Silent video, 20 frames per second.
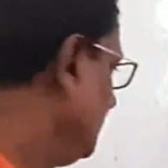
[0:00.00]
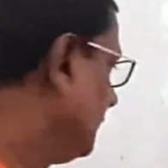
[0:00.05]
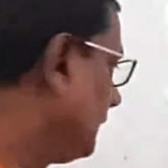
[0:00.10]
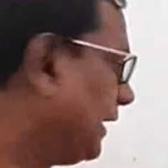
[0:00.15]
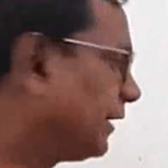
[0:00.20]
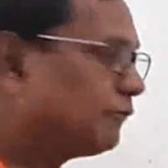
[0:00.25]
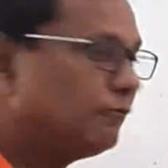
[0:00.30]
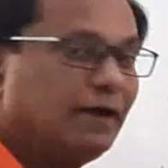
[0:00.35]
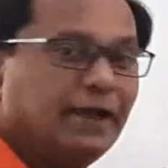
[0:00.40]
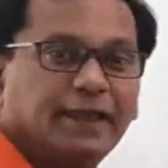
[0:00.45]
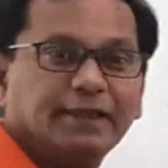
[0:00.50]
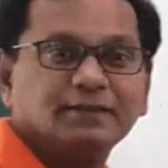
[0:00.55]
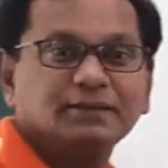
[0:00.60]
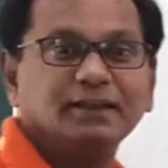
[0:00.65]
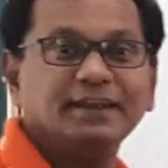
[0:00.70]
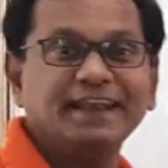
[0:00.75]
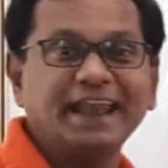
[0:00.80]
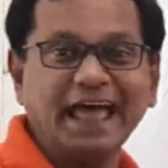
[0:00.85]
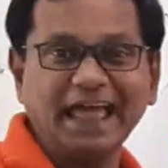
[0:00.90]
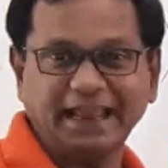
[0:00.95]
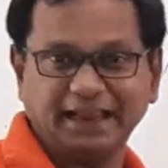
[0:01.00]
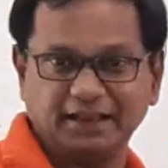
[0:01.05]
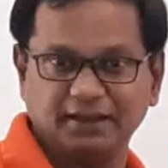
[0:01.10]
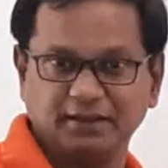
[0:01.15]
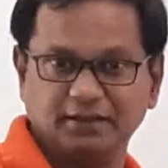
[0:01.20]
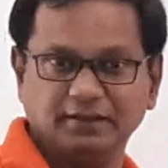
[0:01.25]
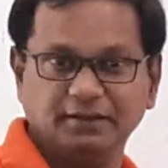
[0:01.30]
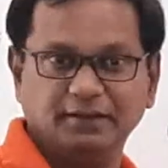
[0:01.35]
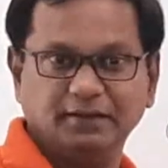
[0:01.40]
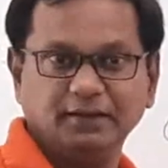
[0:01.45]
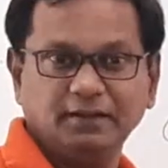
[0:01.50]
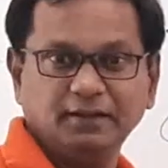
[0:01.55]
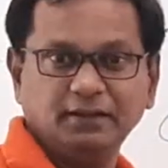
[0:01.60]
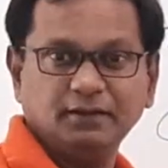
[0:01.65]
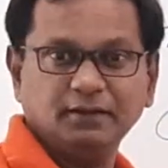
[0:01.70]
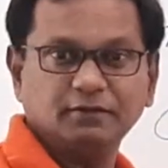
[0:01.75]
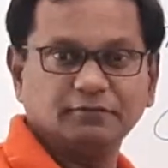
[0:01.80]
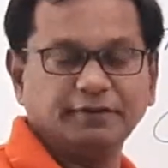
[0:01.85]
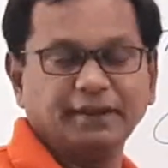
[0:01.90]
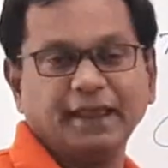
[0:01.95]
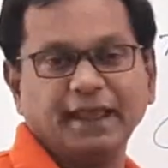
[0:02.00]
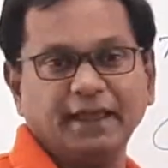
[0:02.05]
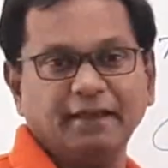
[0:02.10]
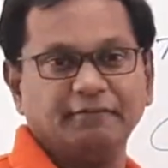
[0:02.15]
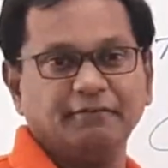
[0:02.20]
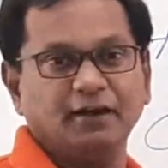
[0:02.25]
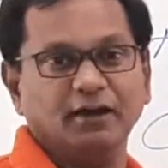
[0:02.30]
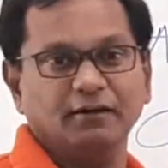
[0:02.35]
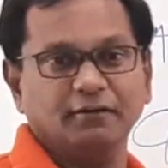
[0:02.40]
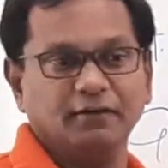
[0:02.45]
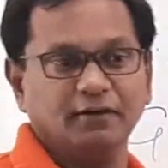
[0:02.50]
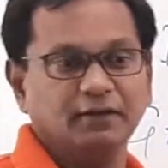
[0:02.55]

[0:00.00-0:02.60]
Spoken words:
Likewise, NAT. We have